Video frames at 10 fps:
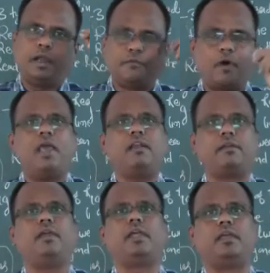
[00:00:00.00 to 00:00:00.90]
while
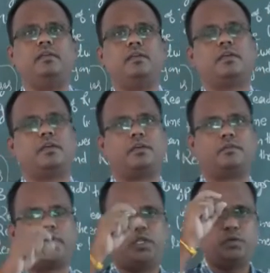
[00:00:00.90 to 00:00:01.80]
reading,
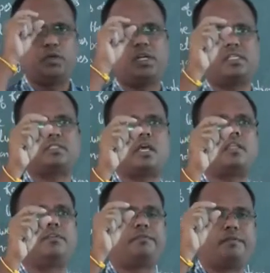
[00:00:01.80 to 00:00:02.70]
when you
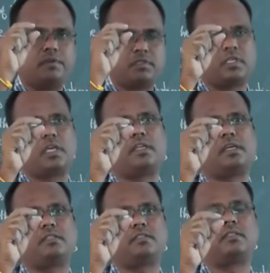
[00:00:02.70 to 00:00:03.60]
understand the first
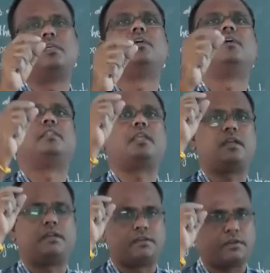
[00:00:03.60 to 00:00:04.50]
sentence,
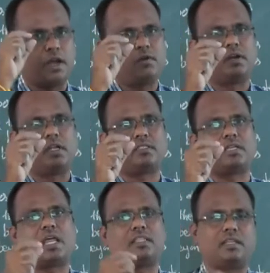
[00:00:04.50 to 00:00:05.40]
then try to
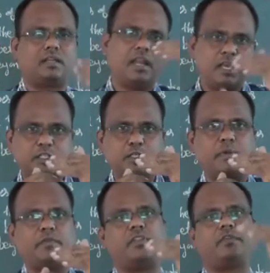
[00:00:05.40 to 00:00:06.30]
understand the relation
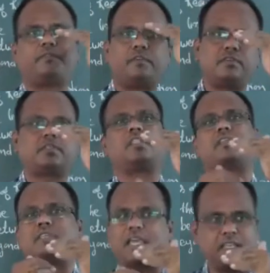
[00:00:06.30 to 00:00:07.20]
between the first and
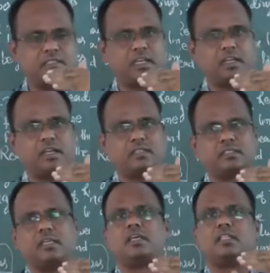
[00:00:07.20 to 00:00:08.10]
the second
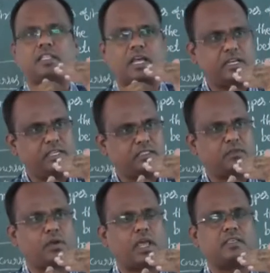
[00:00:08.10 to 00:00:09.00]
sentence. That is
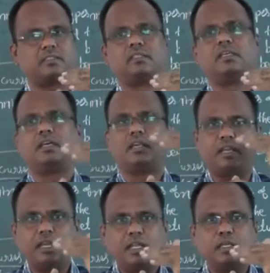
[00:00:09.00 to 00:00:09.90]
known as
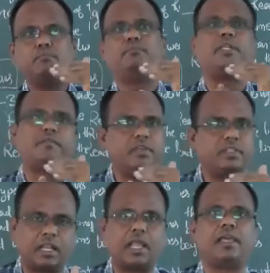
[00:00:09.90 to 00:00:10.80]
reading
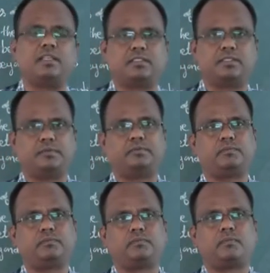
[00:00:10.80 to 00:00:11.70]
between the lines.
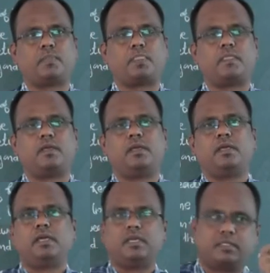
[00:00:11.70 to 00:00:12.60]

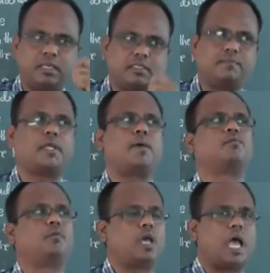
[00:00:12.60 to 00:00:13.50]
See,
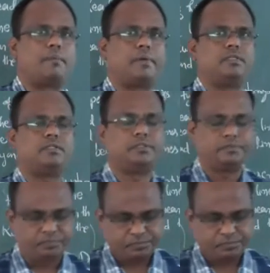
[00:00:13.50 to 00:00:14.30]
sometimes what happens,